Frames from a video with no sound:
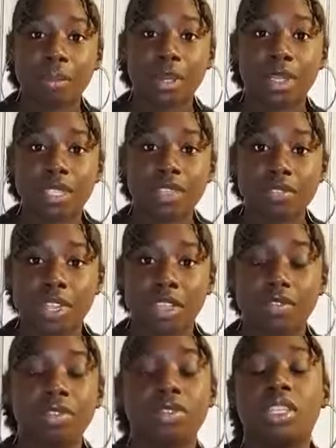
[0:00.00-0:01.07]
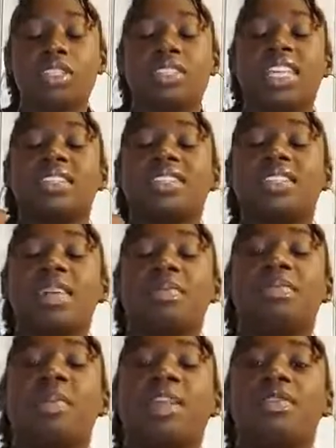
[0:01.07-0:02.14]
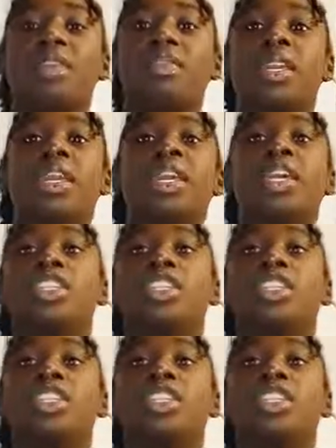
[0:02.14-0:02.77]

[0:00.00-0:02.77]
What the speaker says: Persevere. If you need to take a step away from it